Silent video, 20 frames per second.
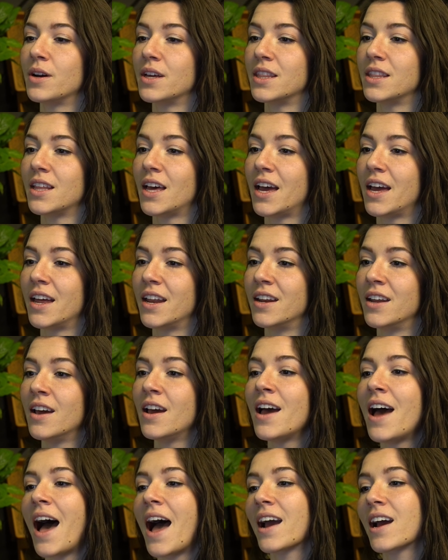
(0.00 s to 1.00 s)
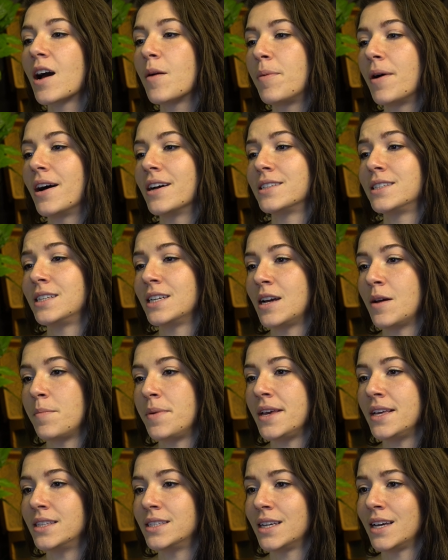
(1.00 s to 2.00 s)
and then I got pasta and
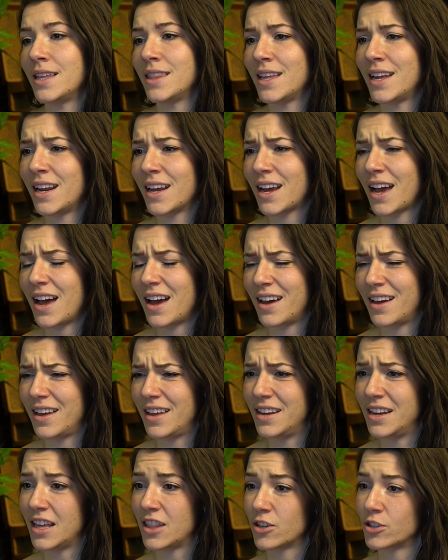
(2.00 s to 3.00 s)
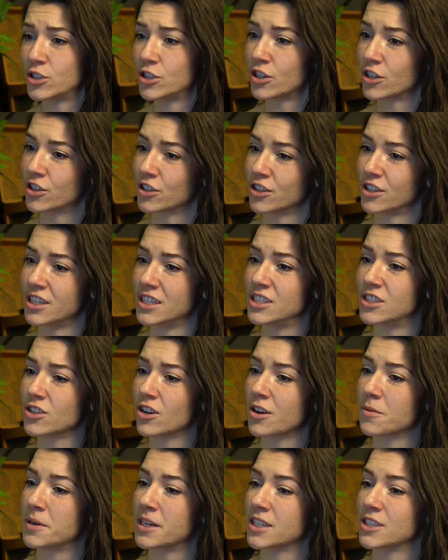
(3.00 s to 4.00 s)
pizza, and then I got another sugary
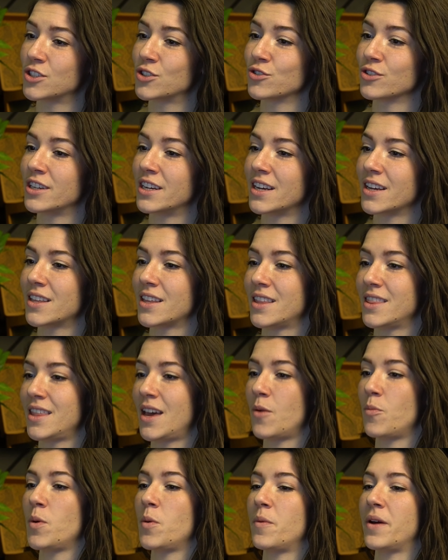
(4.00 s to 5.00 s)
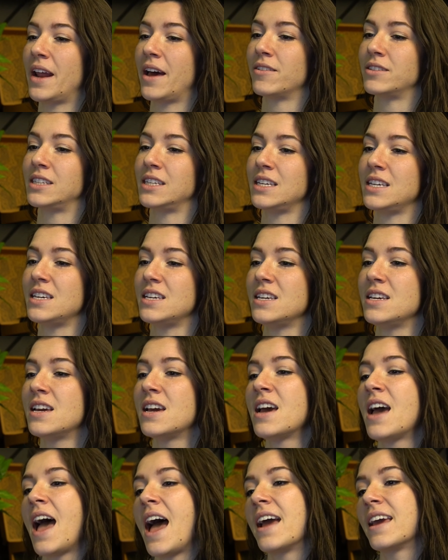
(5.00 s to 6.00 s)
Starbucks drink, and then we went out to eat
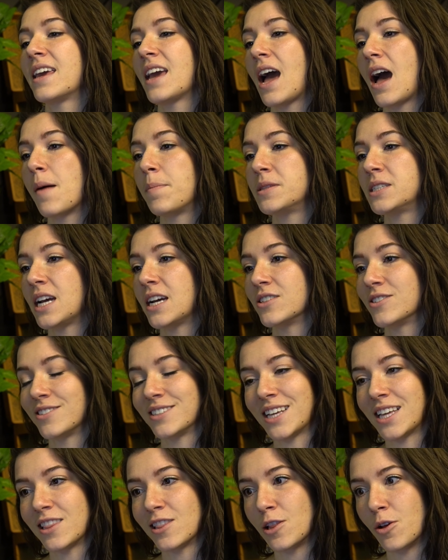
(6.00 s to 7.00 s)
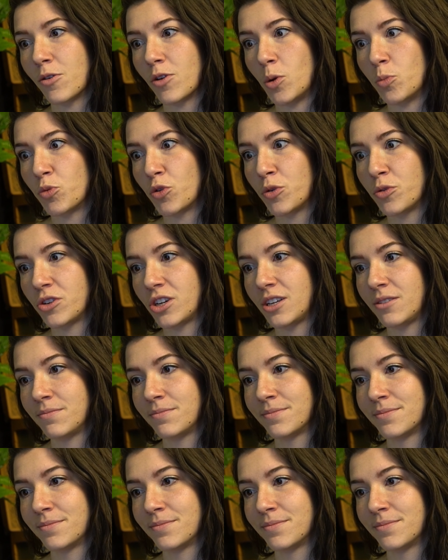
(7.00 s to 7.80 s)
and get appetizers at the local brewery.